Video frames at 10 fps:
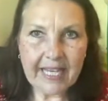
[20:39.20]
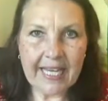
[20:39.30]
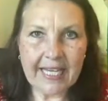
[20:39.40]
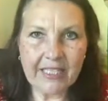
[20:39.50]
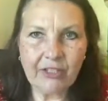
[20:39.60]

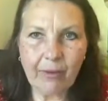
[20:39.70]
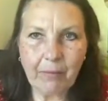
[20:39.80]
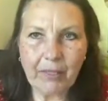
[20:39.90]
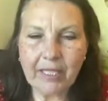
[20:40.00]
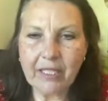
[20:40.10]
And so
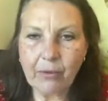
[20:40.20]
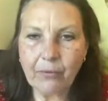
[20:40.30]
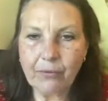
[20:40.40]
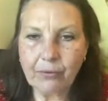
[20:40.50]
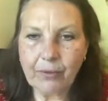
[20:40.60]
I'm going to go
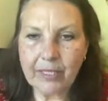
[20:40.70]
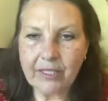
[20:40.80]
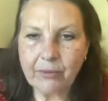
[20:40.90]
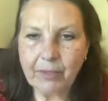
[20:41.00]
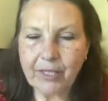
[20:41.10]
through
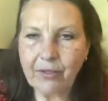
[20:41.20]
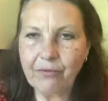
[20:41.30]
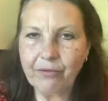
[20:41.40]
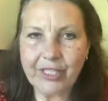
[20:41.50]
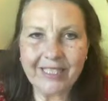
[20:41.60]
this with
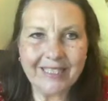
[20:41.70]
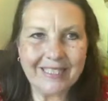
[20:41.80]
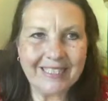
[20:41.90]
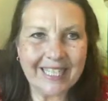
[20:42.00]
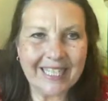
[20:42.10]
you for just
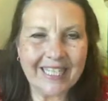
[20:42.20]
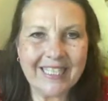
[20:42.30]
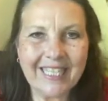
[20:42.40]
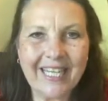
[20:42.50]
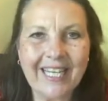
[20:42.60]
a
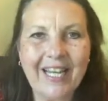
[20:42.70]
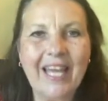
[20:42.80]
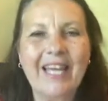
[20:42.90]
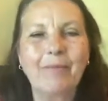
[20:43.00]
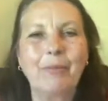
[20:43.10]
second
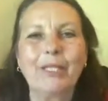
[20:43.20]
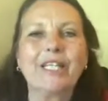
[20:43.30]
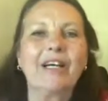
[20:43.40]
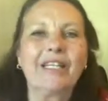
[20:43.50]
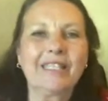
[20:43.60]
and put
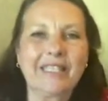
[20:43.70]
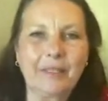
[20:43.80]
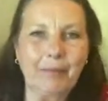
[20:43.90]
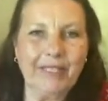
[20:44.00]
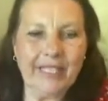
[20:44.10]
it on
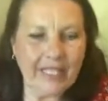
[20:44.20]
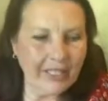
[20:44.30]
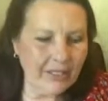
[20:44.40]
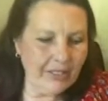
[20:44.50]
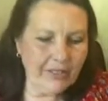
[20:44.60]
this
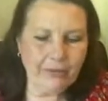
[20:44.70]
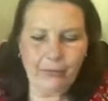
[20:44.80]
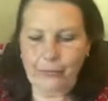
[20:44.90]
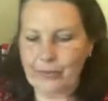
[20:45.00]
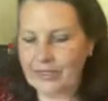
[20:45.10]

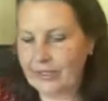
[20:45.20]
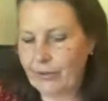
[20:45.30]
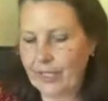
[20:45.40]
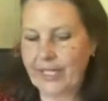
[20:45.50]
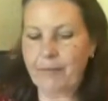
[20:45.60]
particular,
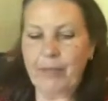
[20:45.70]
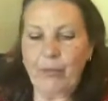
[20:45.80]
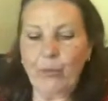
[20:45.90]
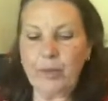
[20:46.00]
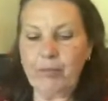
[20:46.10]
so it can be
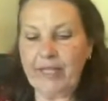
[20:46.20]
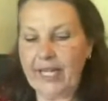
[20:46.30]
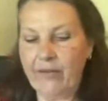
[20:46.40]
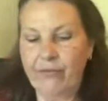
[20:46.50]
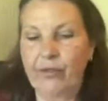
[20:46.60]

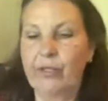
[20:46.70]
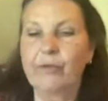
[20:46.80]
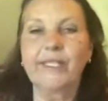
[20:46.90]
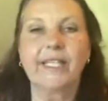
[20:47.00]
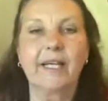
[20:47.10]
replayed for
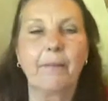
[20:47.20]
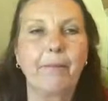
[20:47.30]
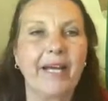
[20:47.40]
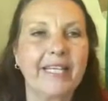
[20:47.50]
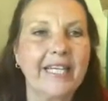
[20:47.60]
those that come
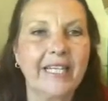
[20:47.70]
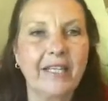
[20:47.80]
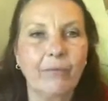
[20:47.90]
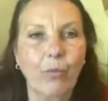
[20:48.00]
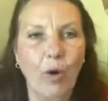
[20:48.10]
back in
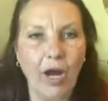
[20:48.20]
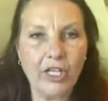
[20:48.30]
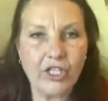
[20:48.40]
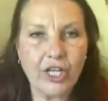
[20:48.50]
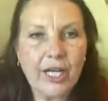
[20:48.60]
and
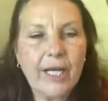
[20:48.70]
watch.